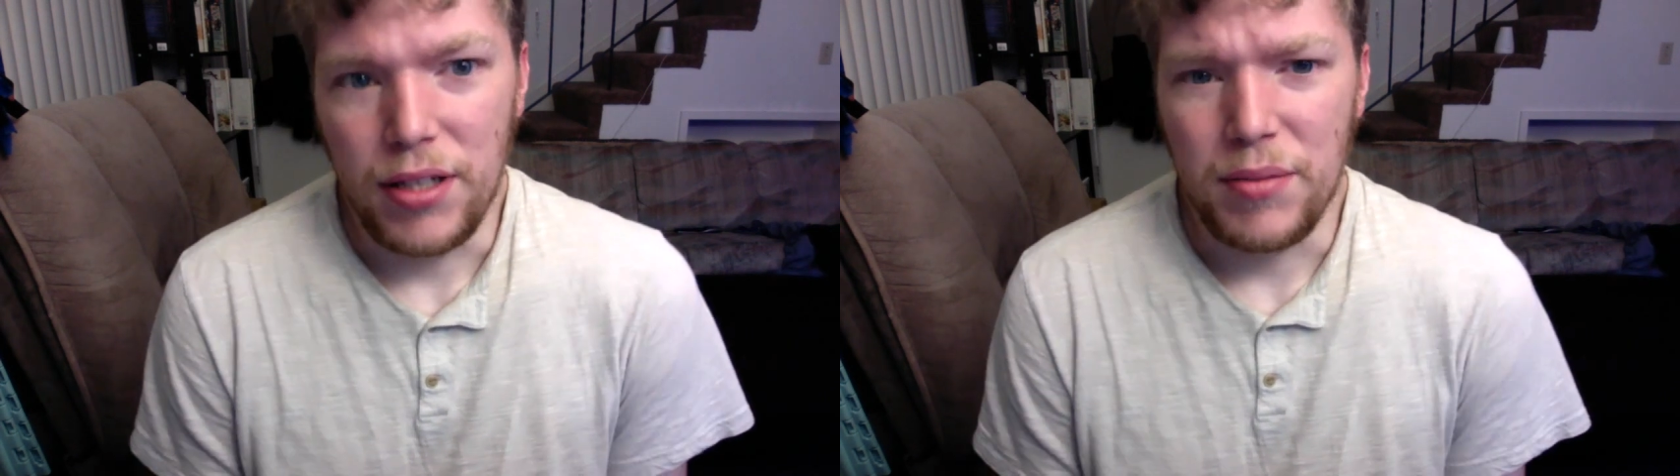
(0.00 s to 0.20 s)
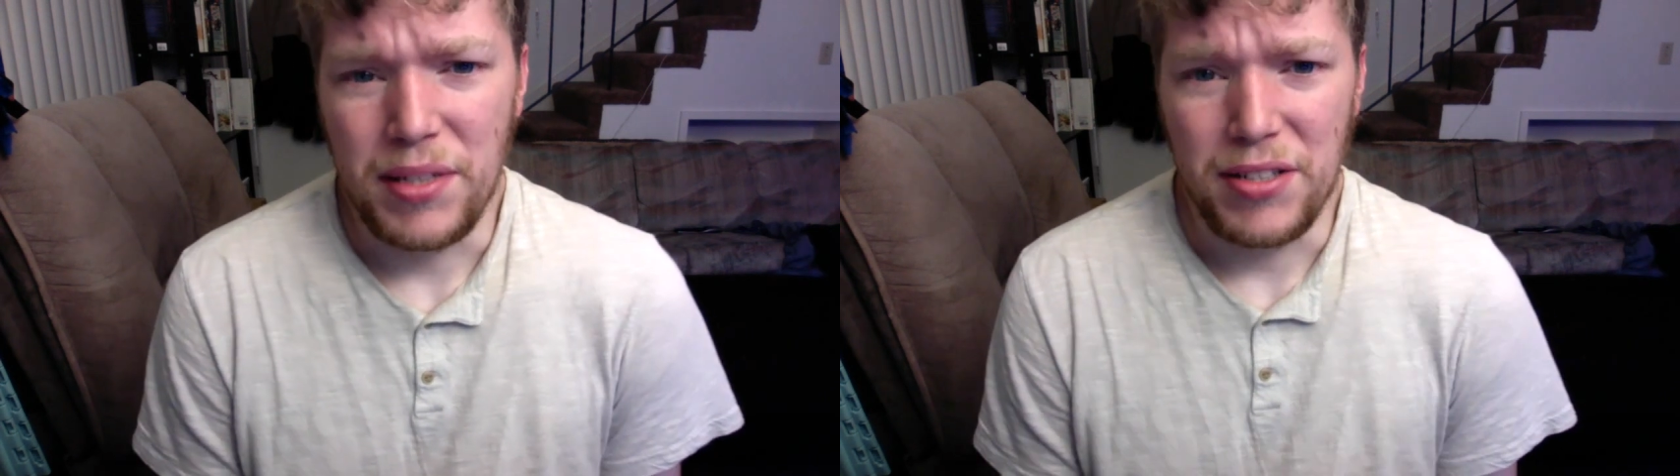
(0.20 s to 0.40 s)

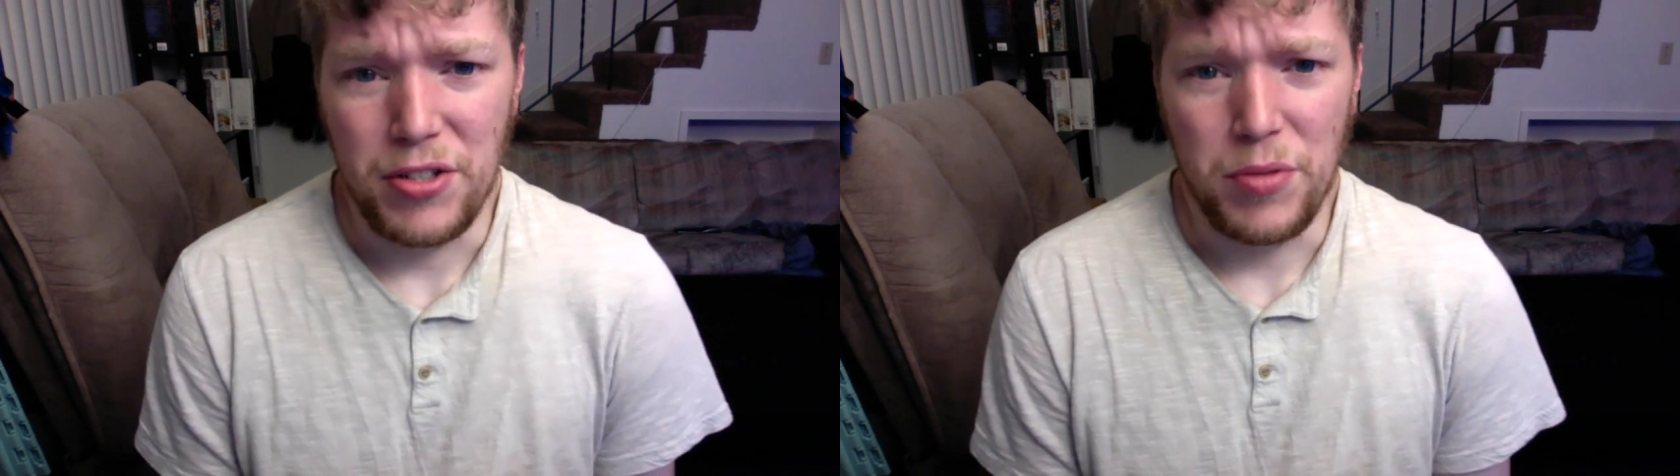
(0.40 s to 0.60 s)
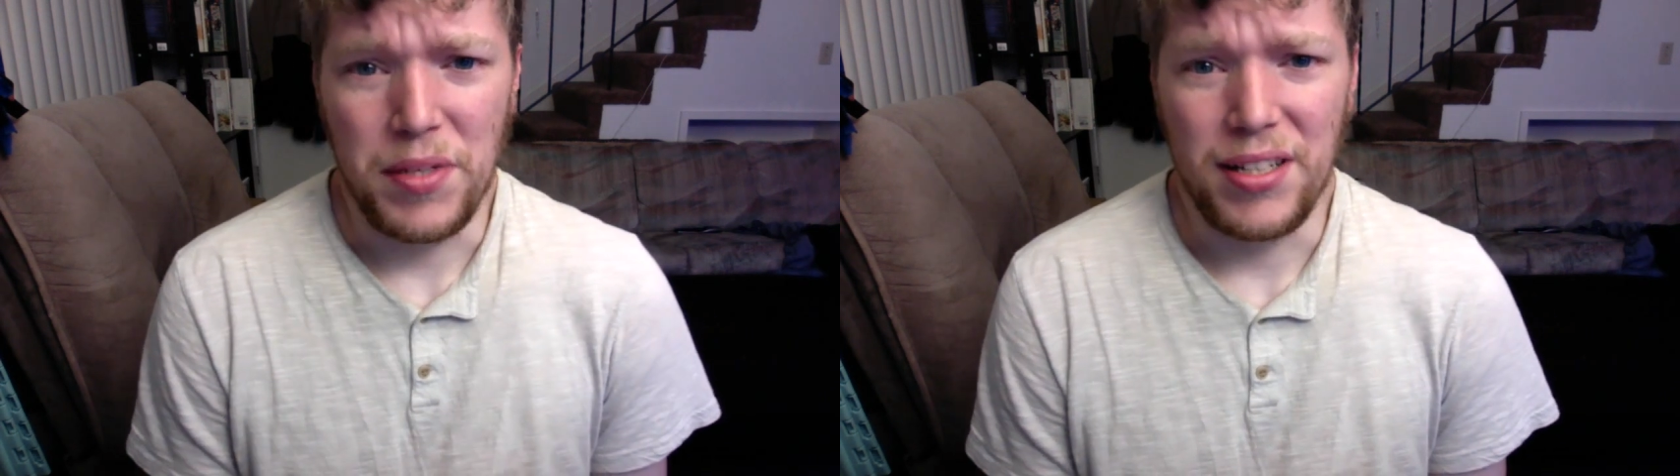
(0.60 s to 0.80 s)

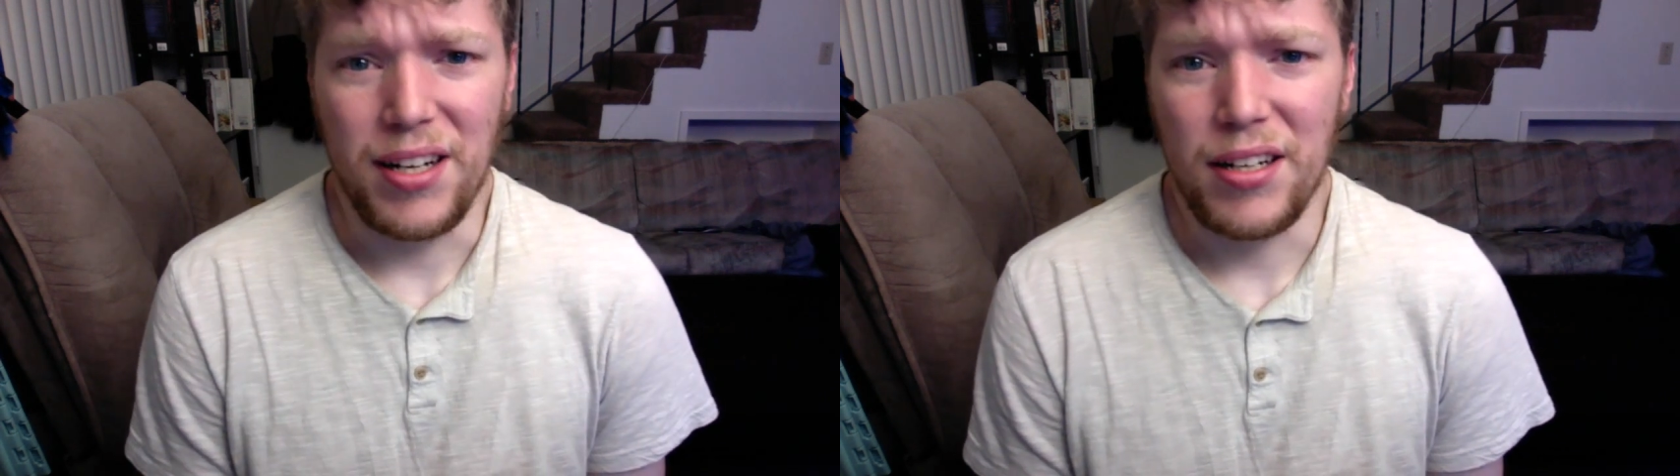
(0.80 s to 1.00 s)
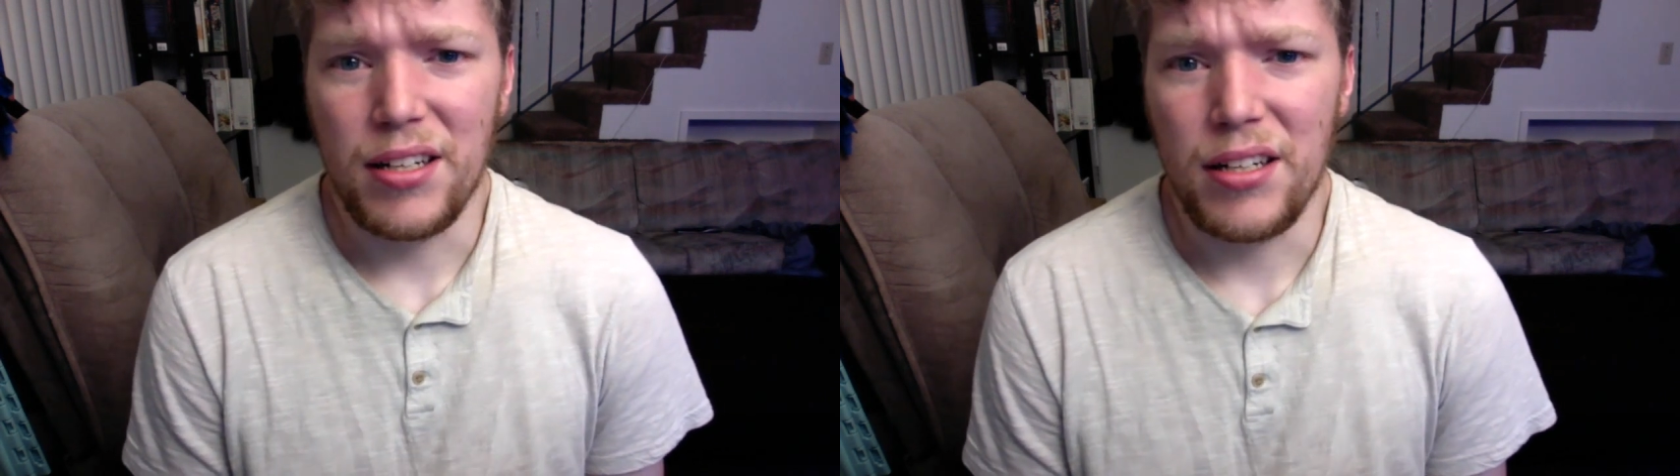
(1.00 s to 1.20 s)
assuming
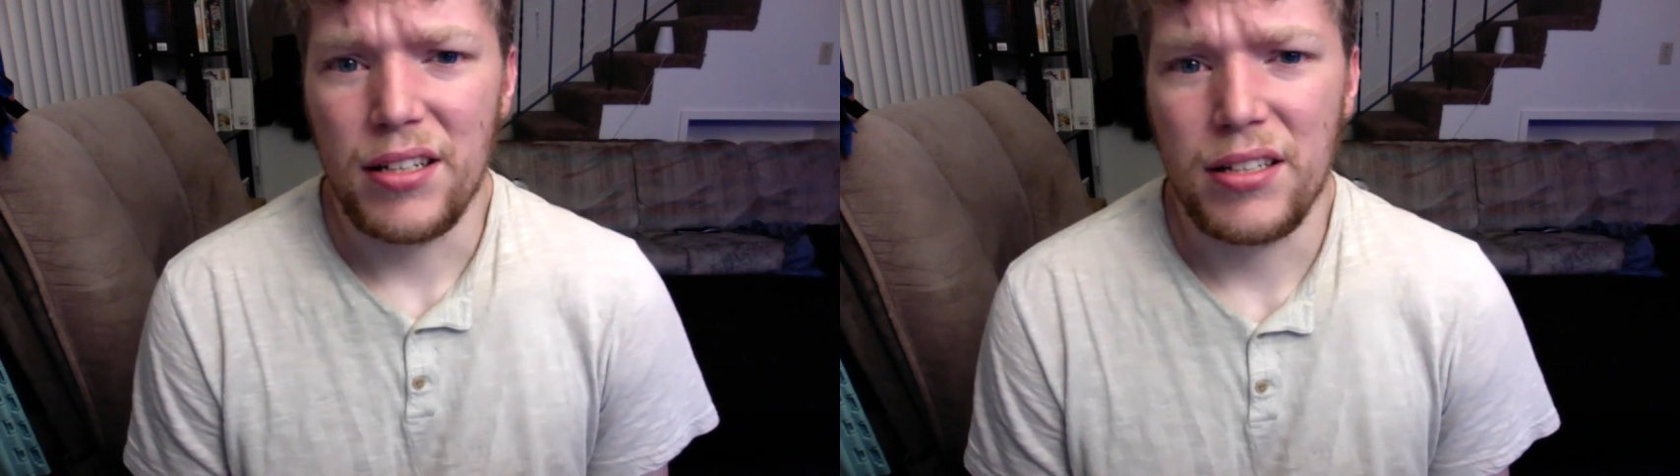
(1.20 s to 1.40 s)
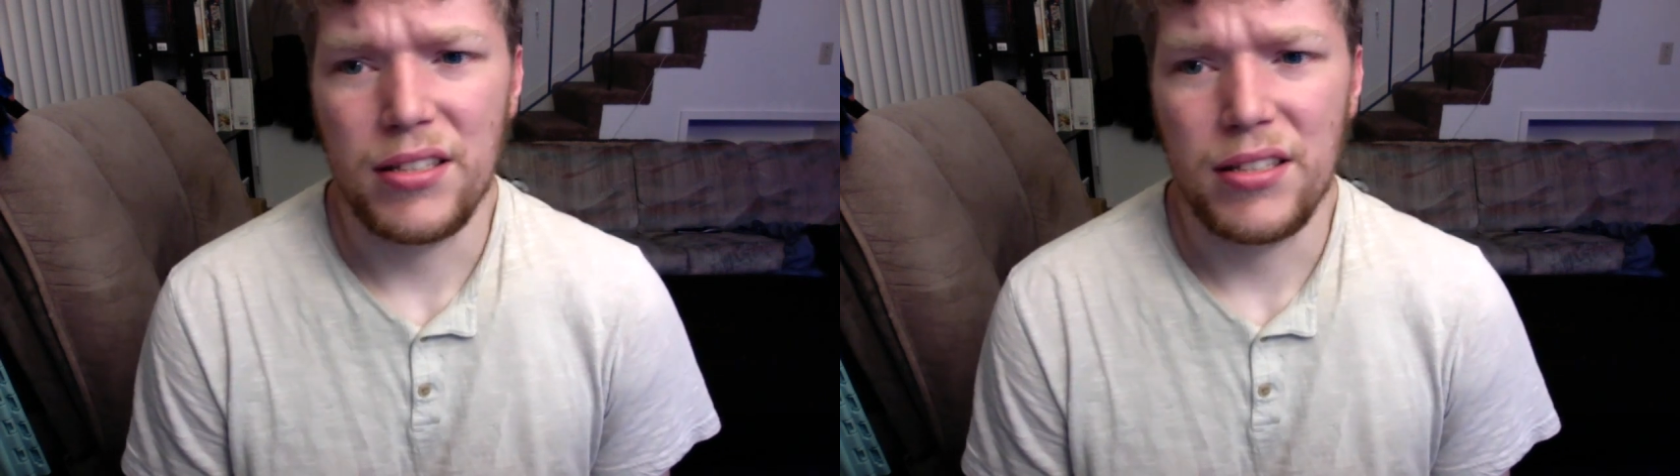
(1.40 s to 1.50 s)
not going to